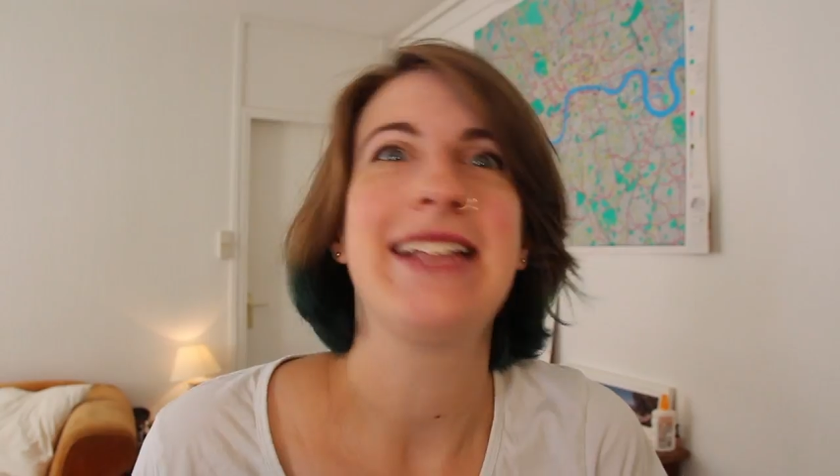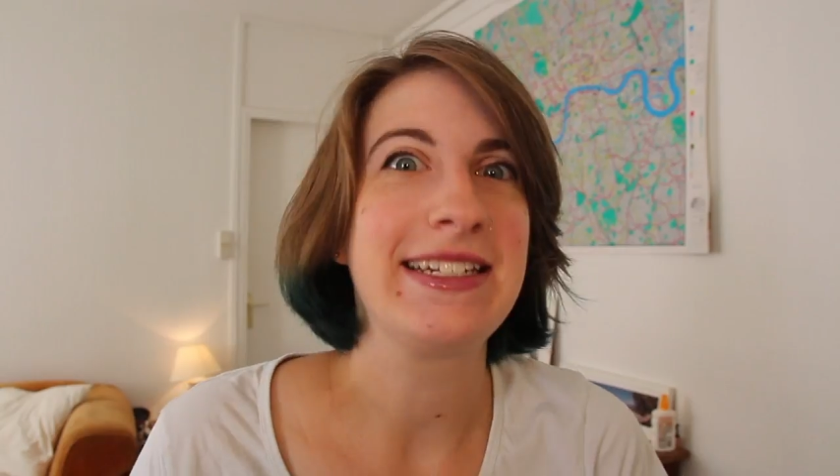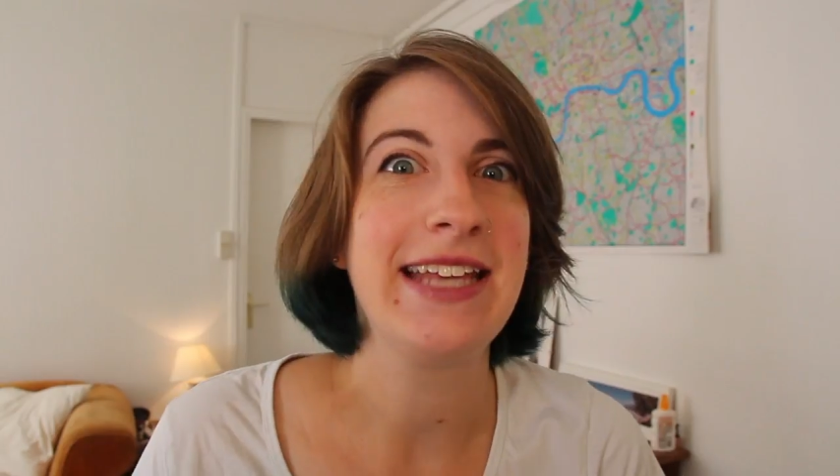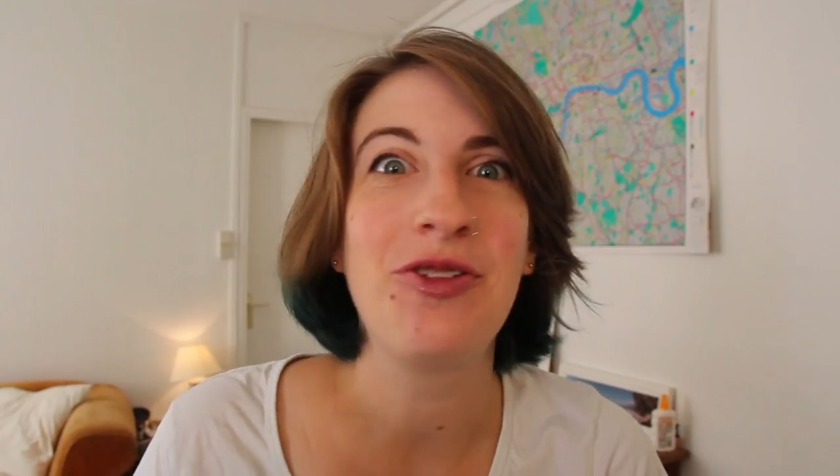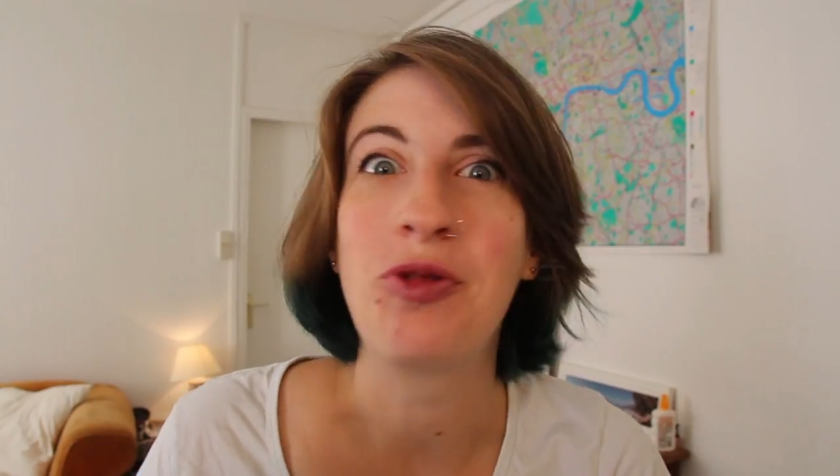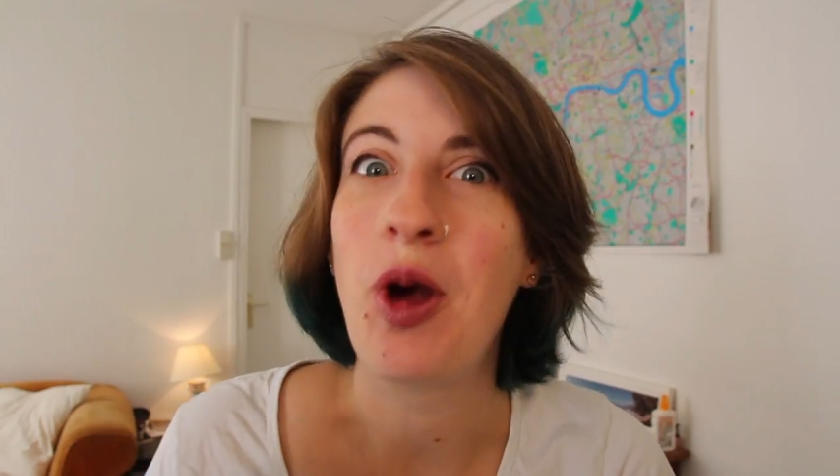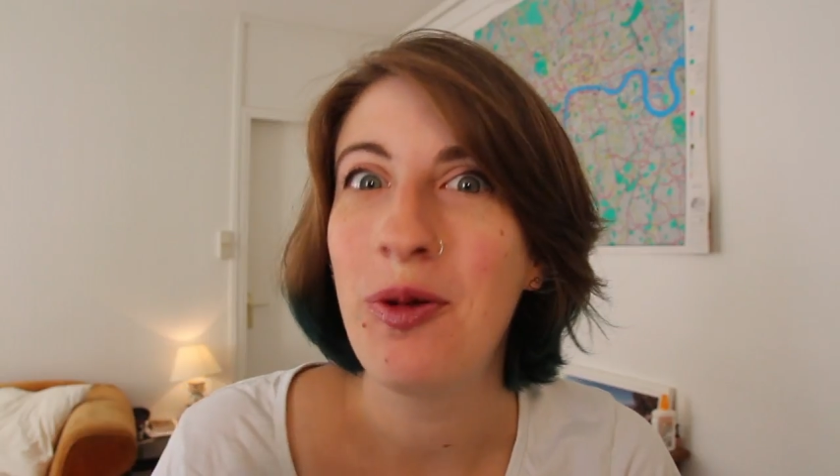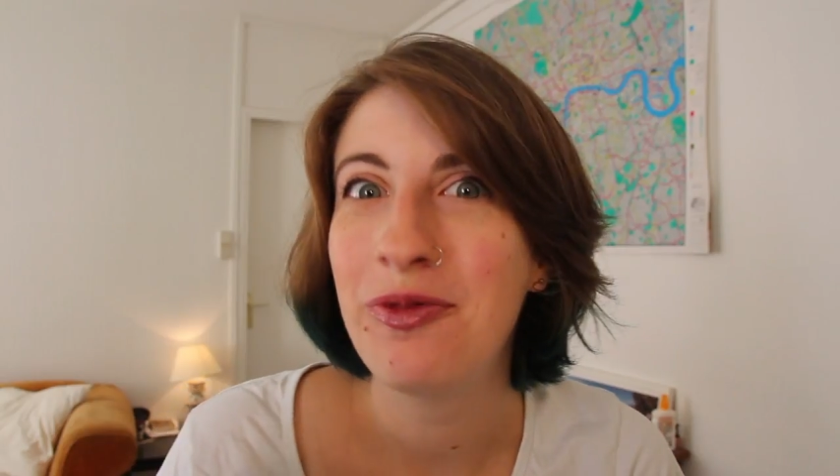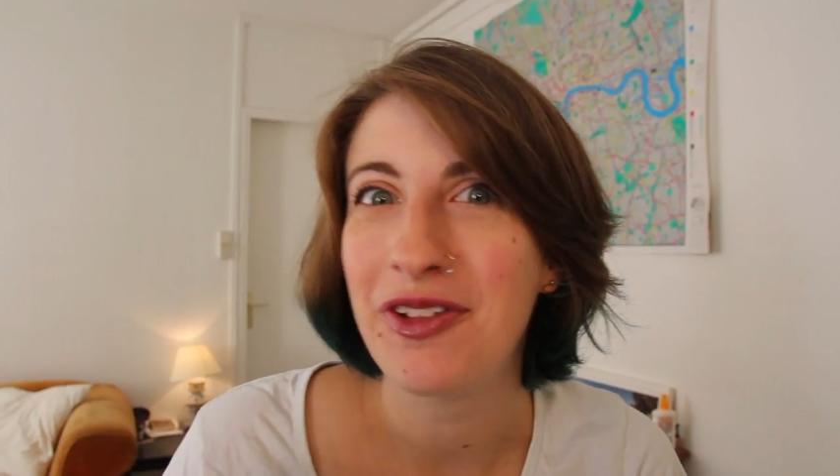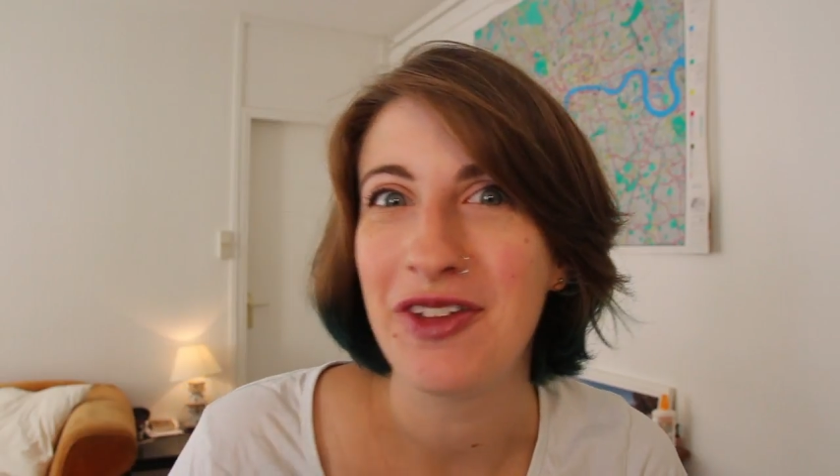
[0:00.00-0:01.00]
seeing
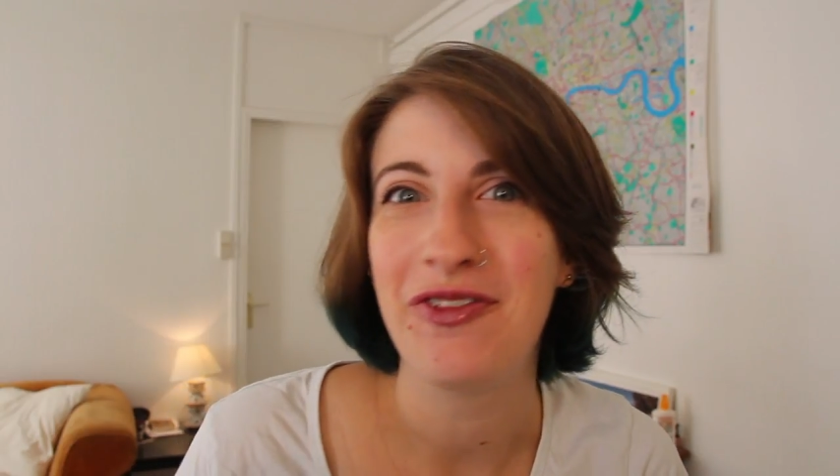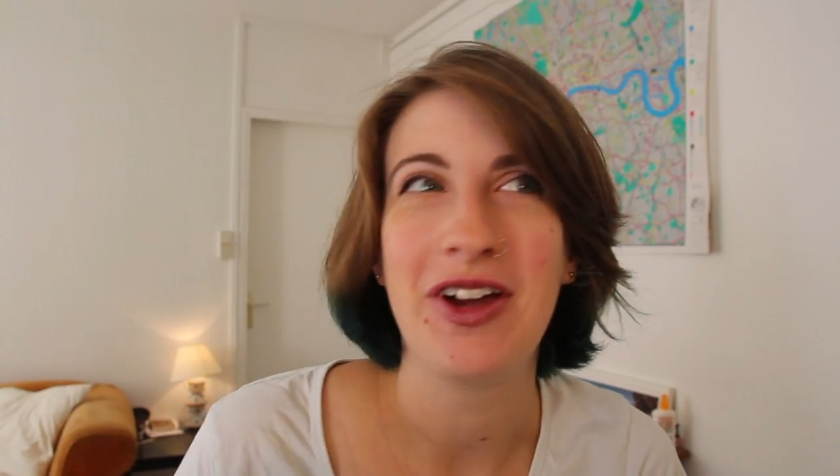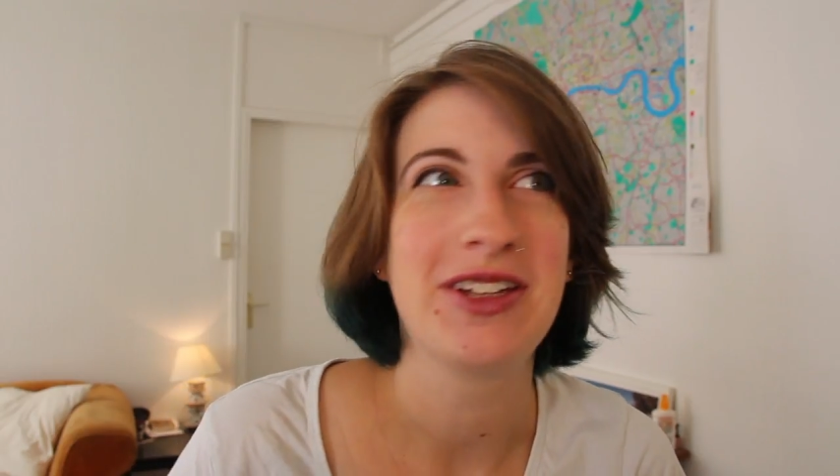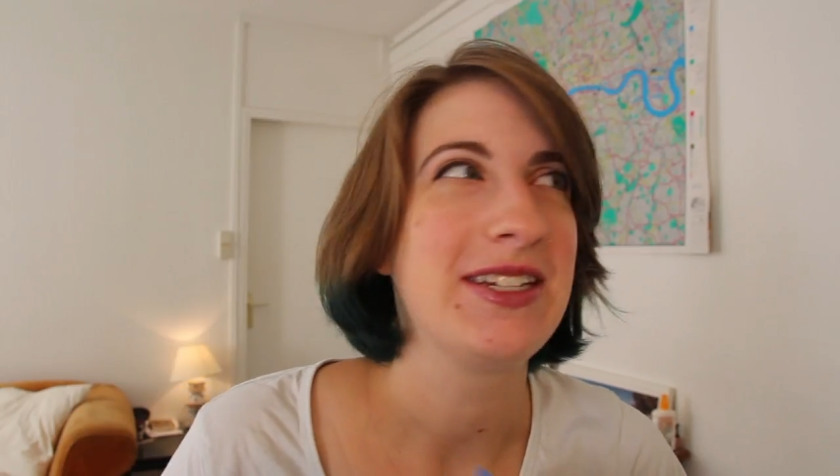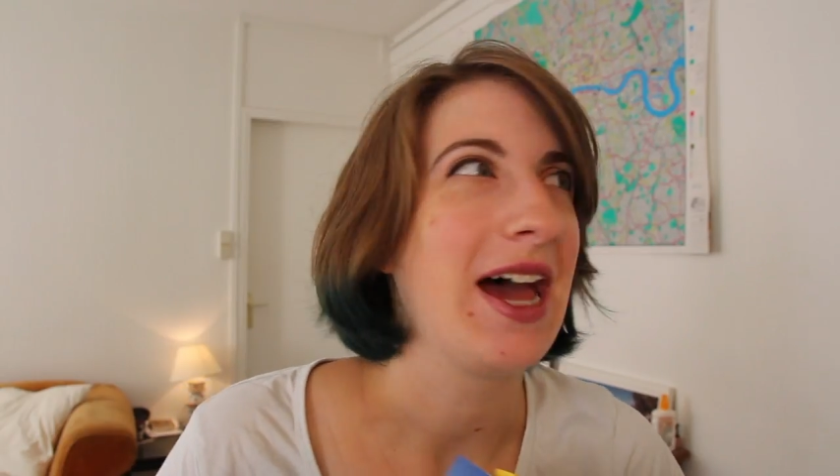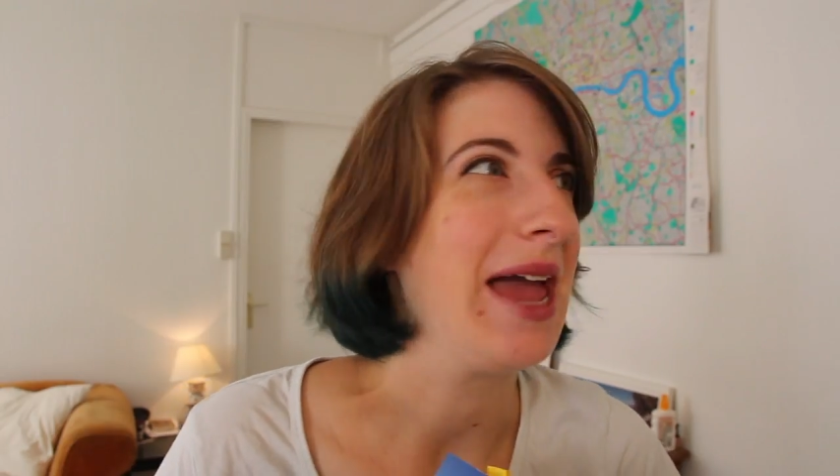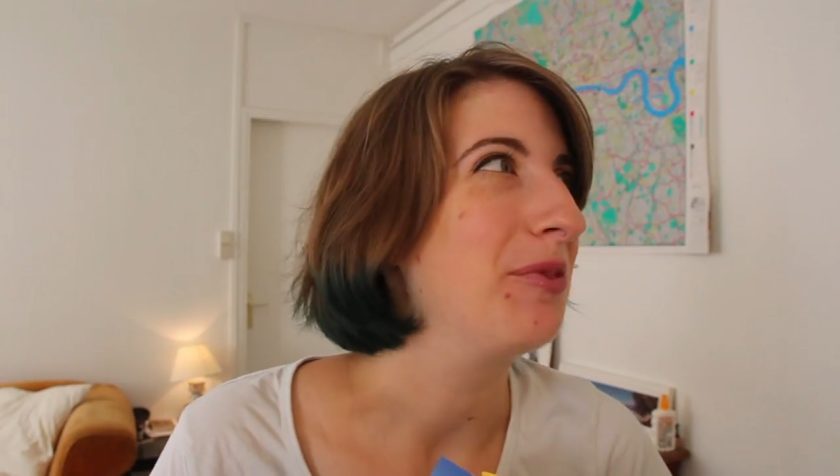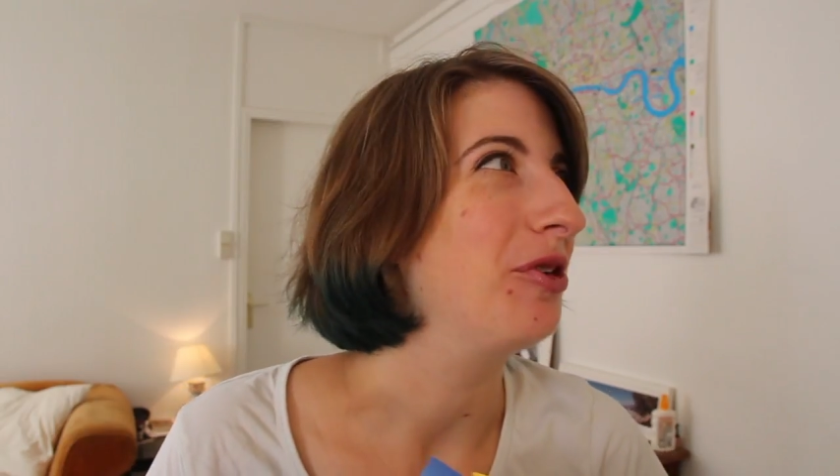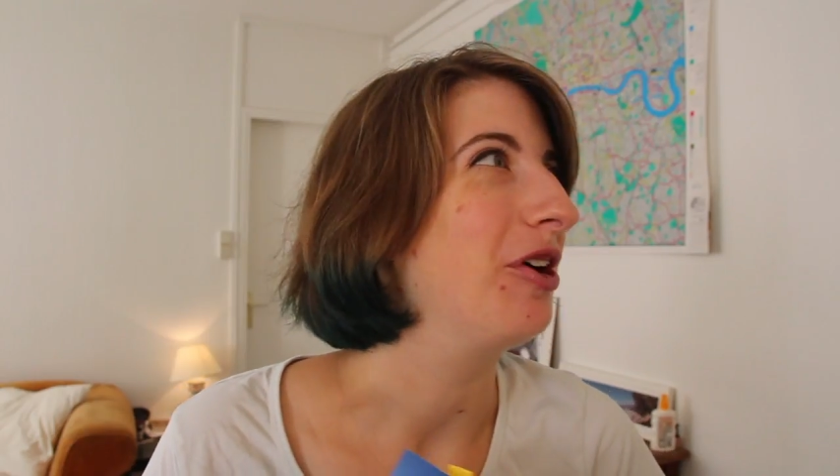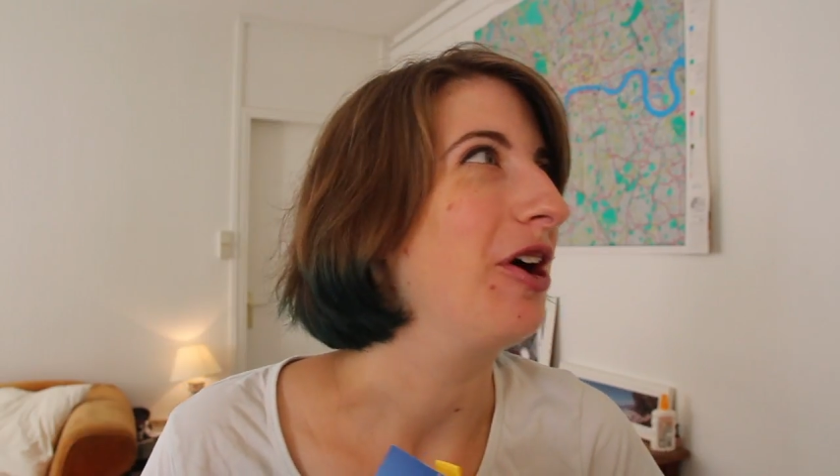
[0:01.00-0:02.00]
Rome for the first
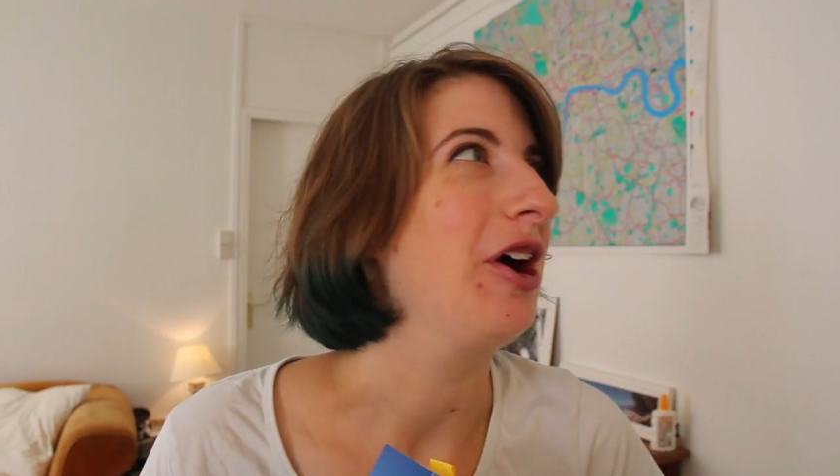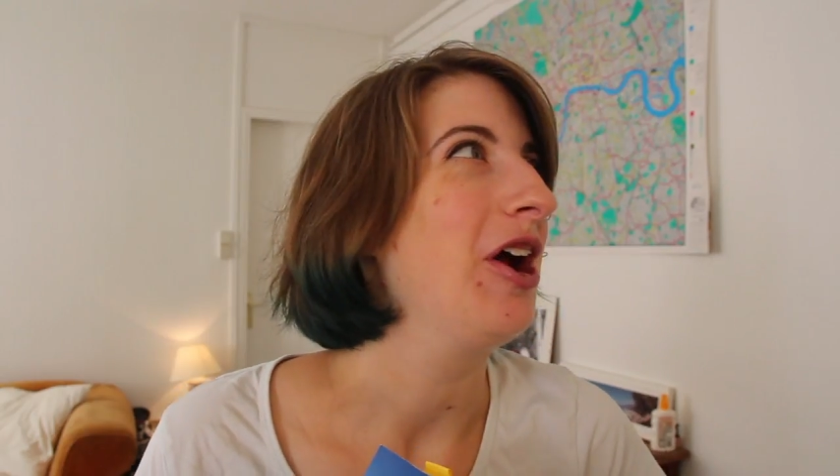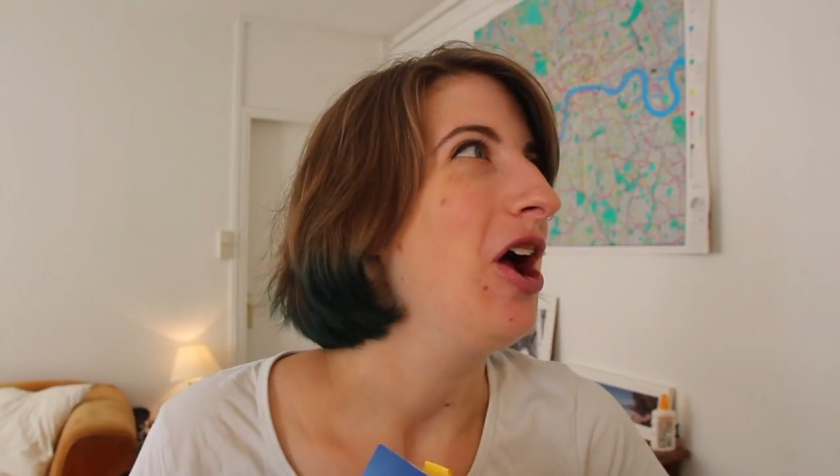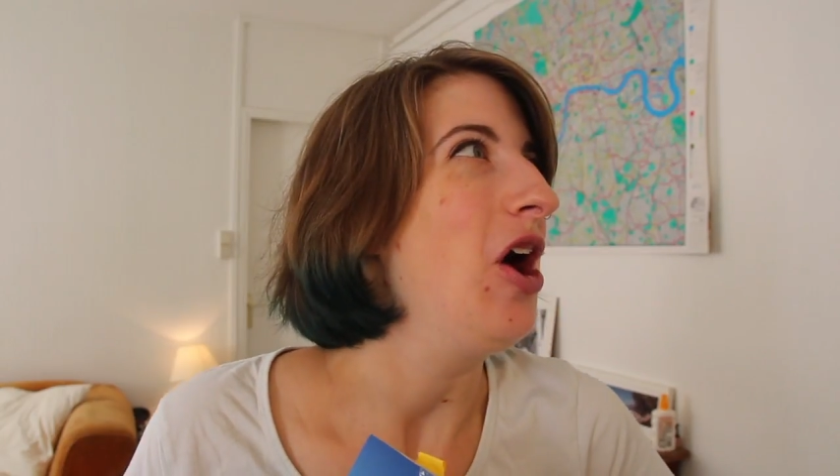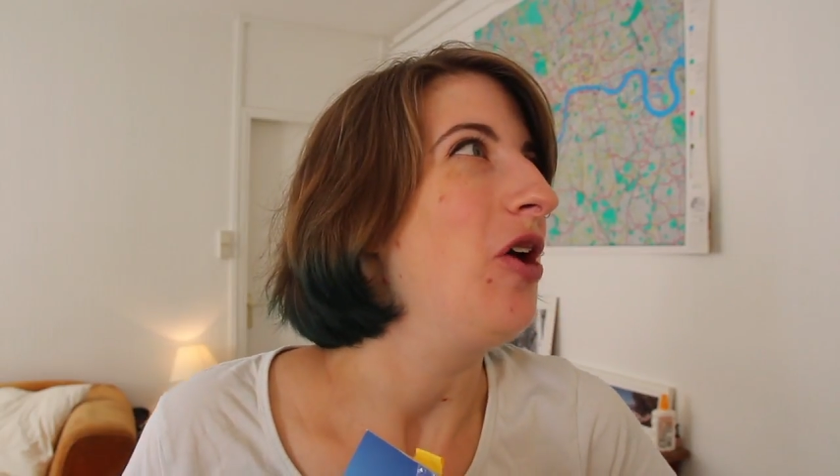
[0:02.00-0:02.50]
time, or